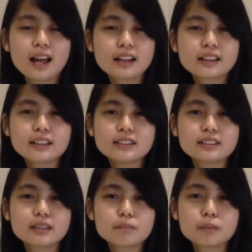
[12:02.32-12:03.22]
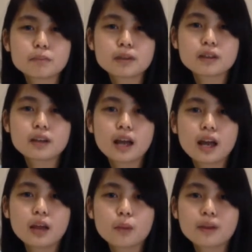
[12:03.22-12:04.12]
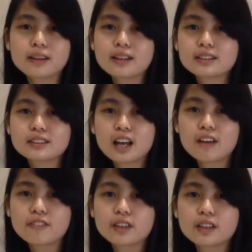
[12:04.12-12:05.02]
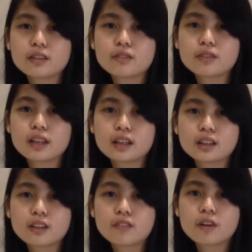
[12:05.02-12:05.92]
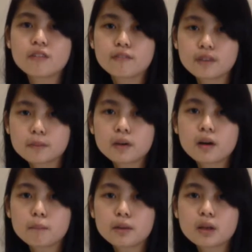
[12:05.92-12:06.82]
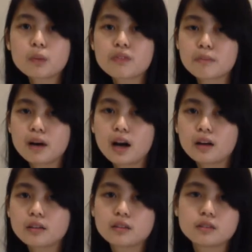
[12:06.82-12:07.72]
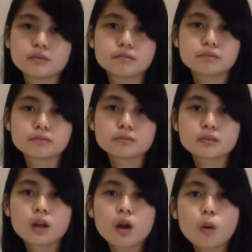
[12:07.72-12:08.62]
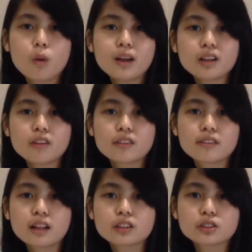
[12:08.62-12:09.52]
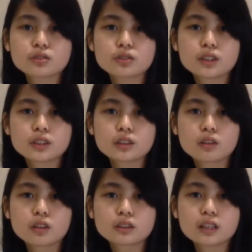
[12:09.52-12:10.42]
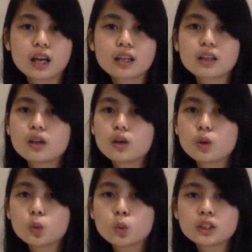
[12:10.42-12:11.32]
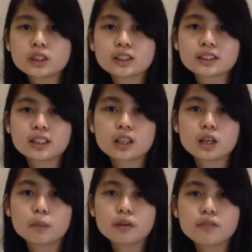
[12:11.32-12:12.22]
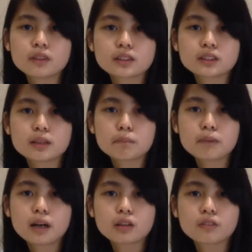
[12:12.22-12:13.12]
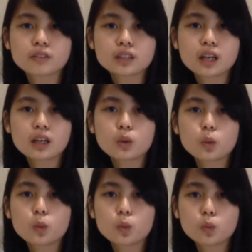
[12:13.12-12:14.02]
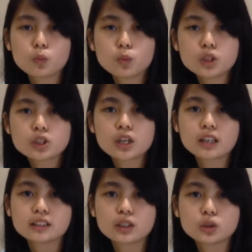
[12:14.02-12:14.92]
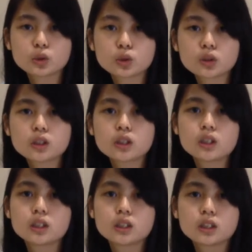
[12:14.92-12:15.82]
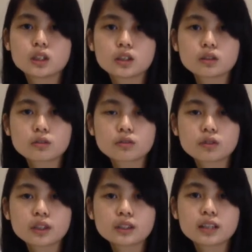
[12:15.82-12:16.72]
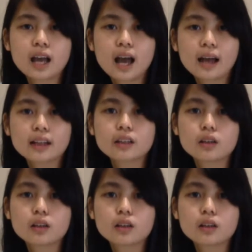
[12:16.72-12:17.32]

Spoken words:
18 seat people and waiting staff in relative comfort complete with a bar. One of the largest trees on the site, which sits above a steep part of the site, which accentuates the tree's height,